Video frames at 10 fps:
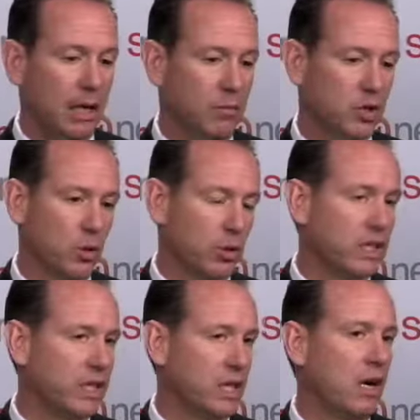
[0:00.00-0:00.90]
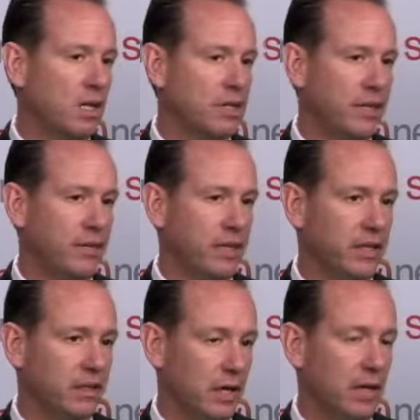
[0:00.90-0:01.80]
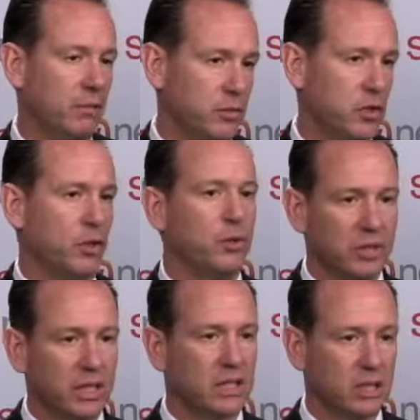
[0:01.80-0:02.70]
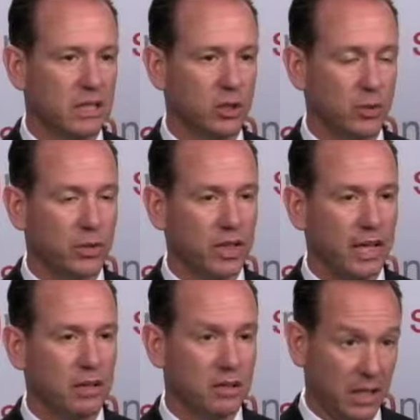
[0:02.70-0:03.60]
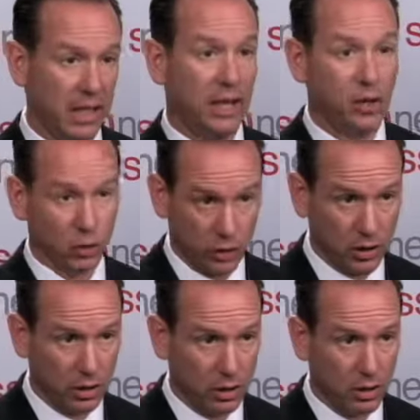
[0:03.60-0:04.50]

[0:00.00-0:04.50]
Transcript: So we're seeing cost savings up to 66% to the end user.